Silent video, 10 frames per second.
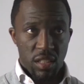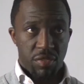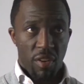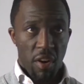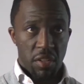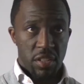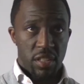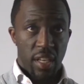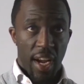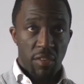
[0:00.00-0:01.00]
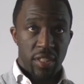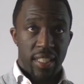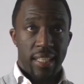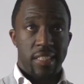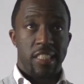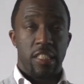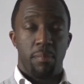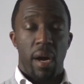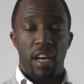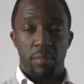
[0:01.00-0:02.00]
As far as eras that
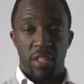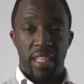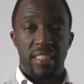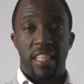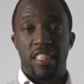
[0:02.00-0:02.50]
inspire me or things that